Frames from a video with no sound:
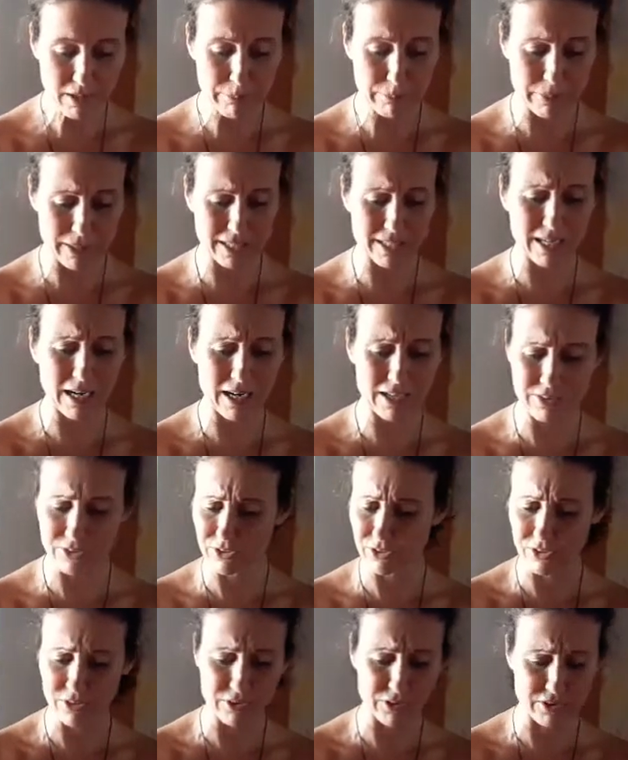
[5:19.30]
But
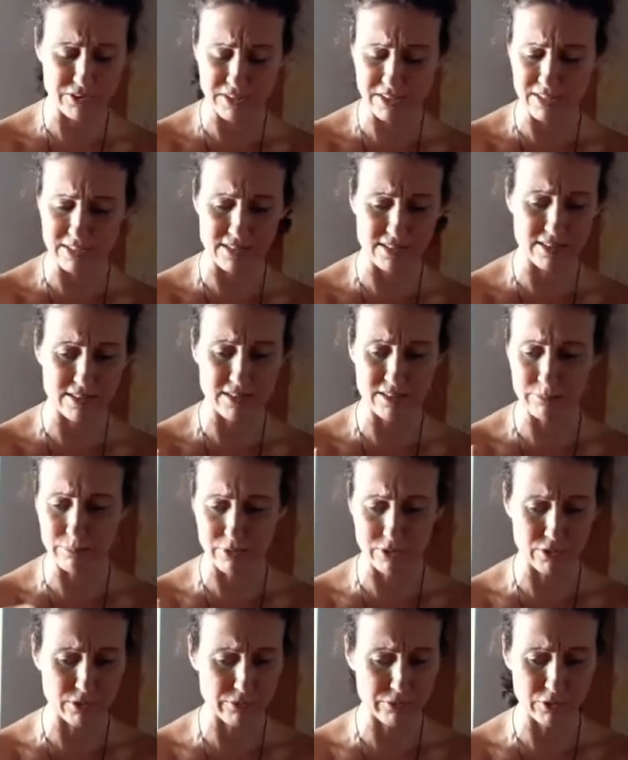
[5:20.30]
there's
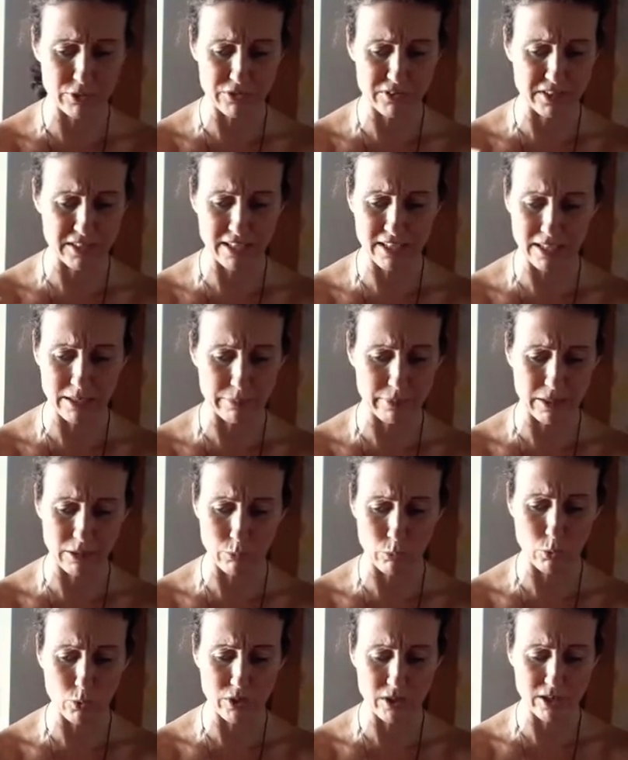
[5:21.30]
both of you are thinking about
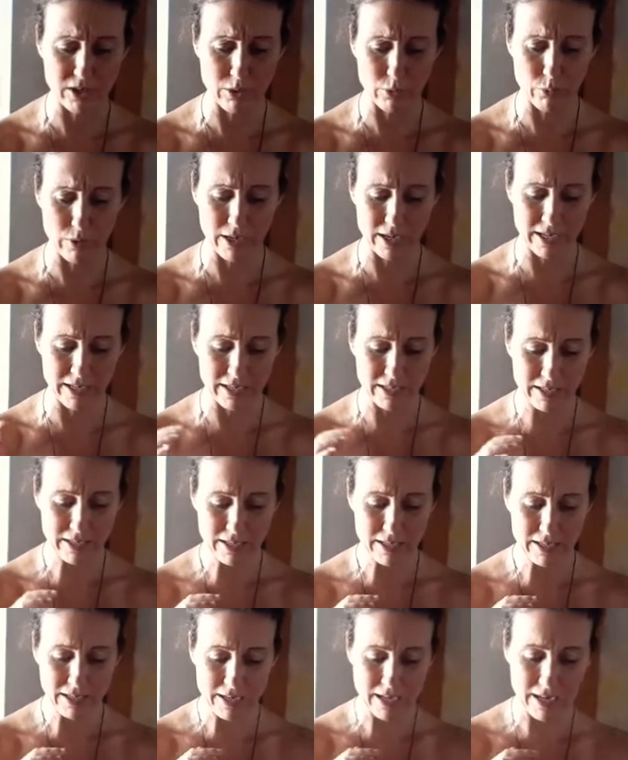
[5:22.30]
walking away,
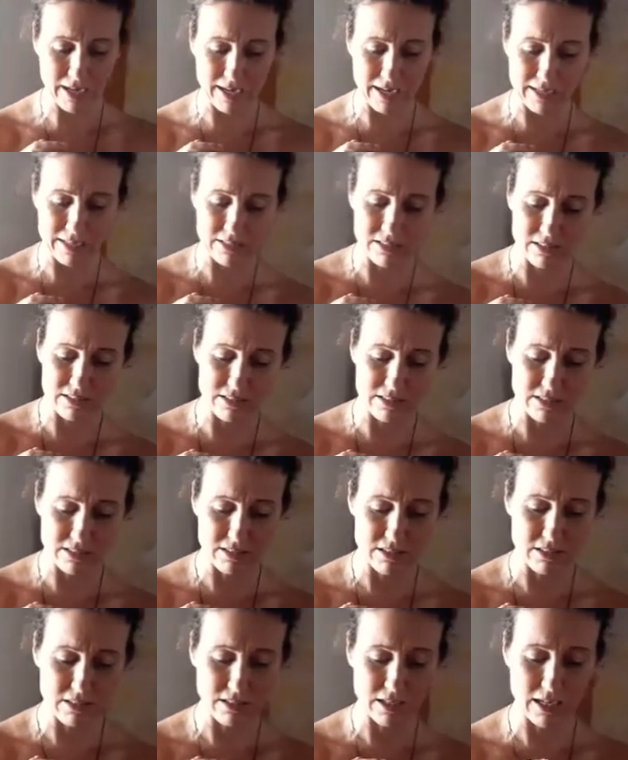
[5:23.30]
and
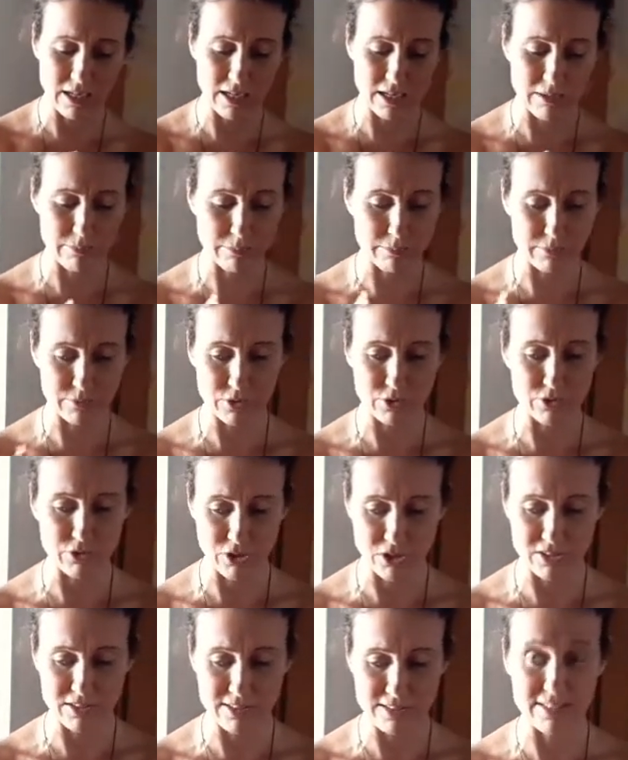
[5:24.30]
you're
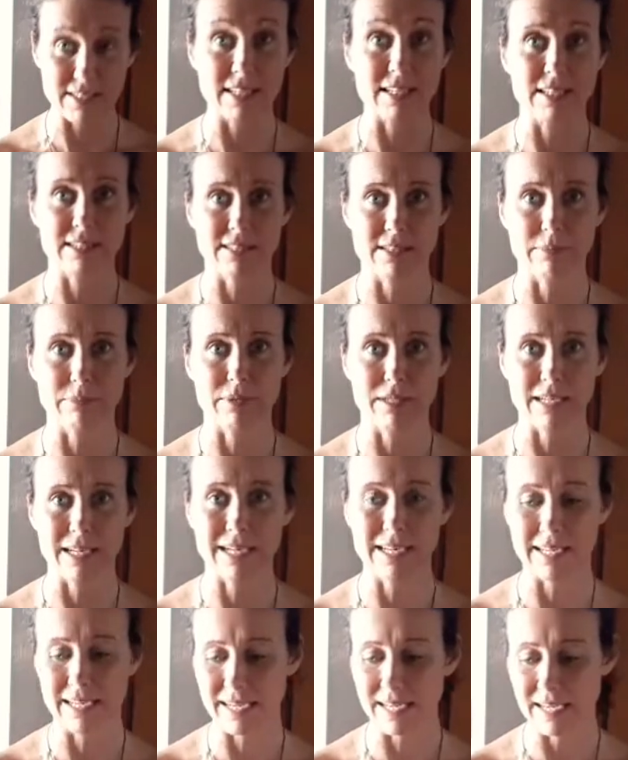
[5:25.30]
not seeing something
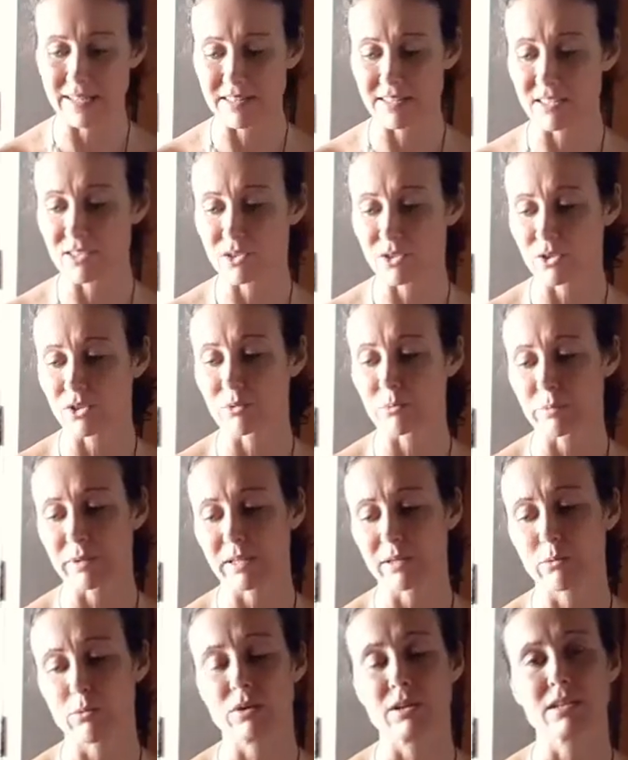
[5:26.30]
clearly. And this could
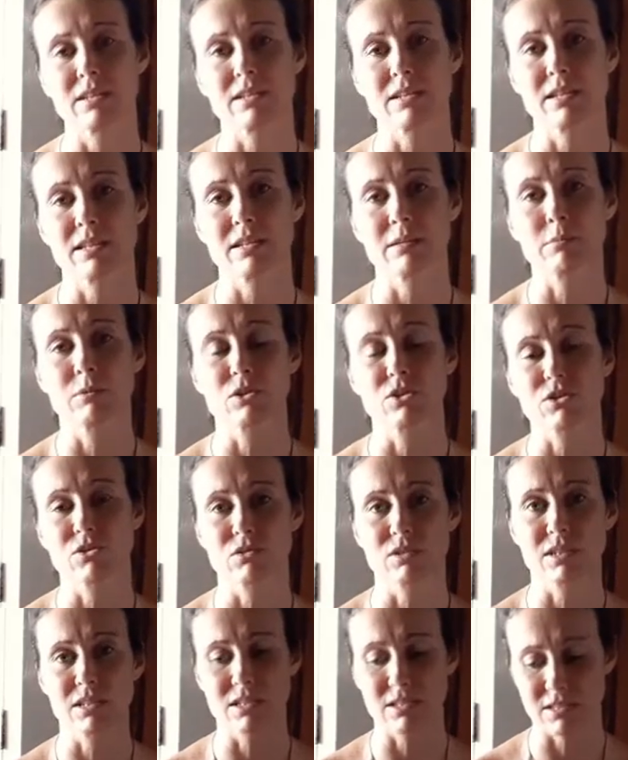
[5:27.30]
be what the emotional
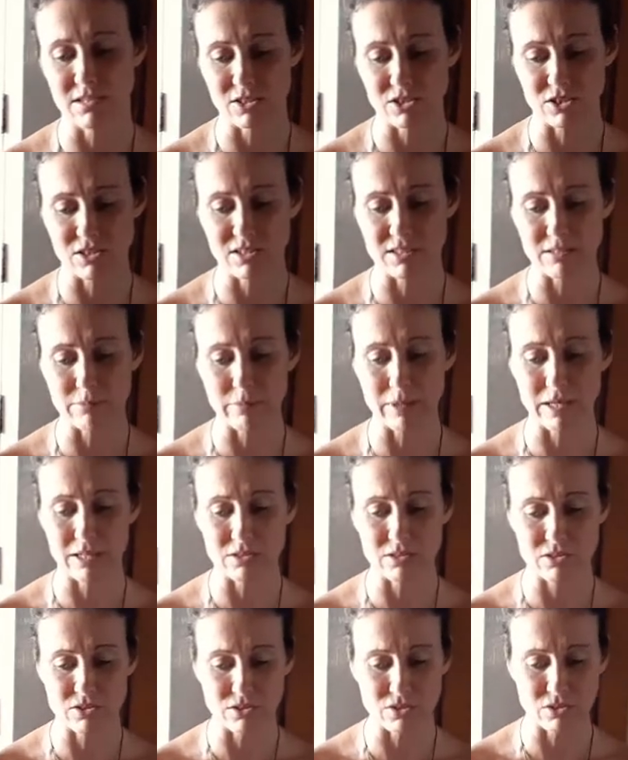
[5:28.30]
indecision is about.
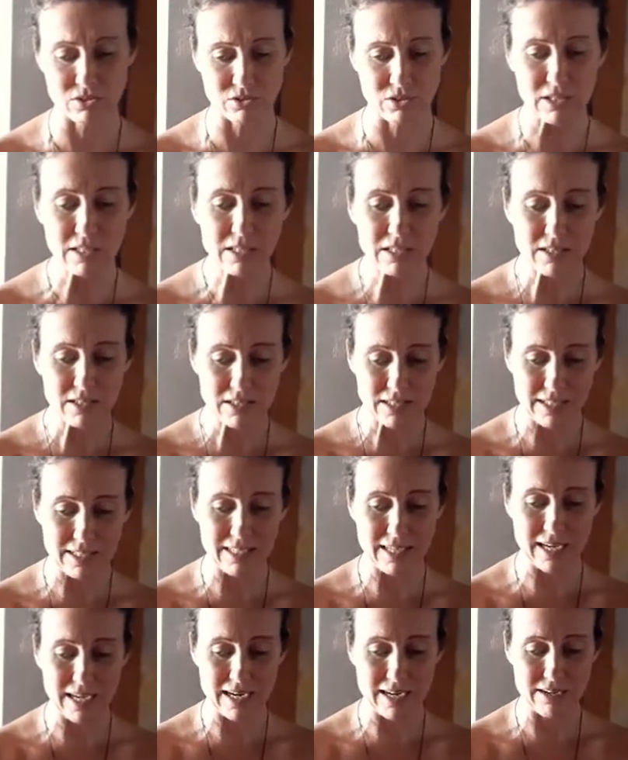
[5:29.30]
So
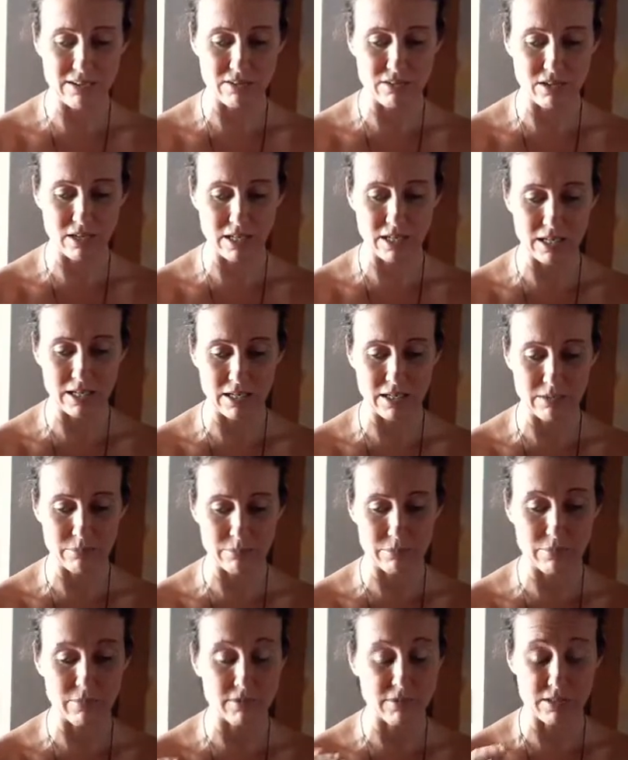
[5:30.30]
again,
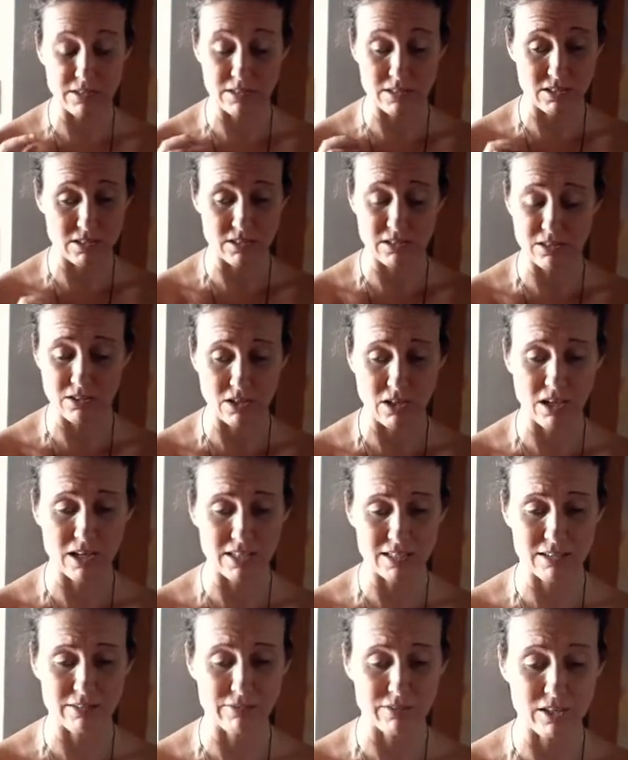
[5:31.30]
it's the
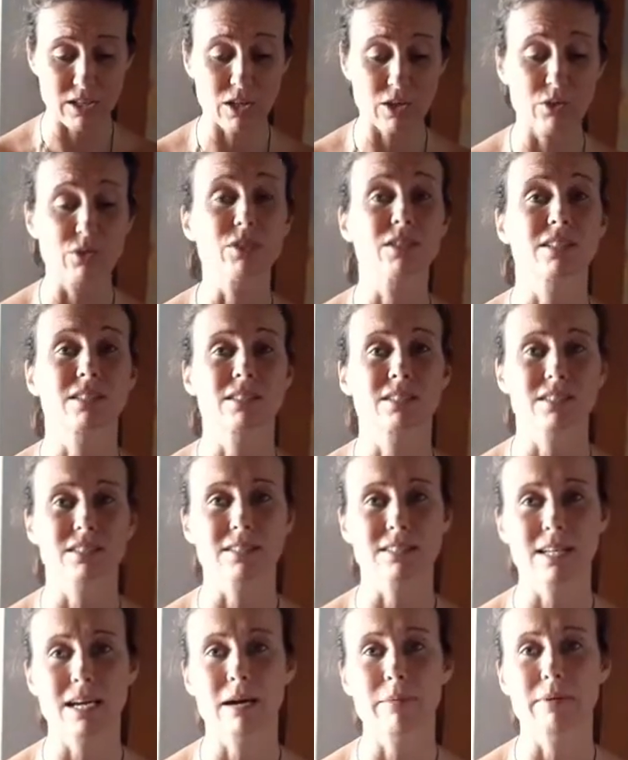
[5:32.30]
card of aloneness is
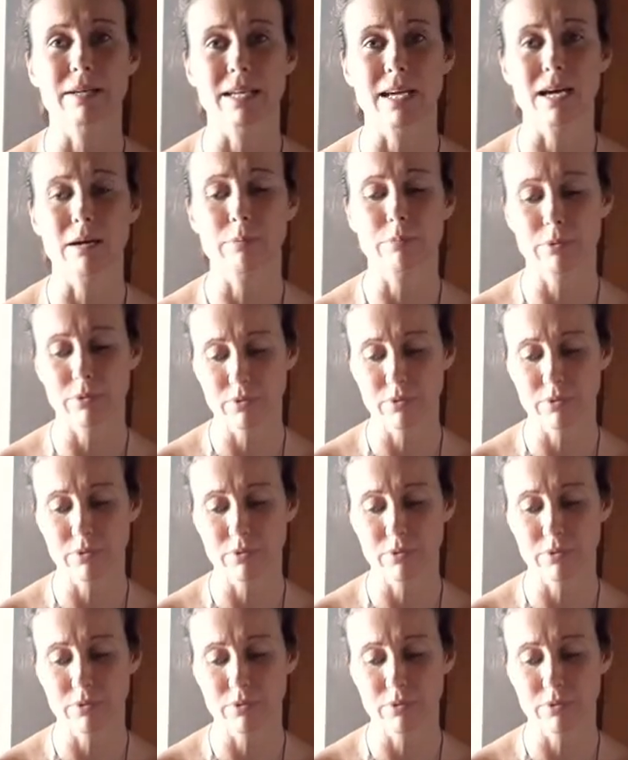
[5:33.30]
coming up.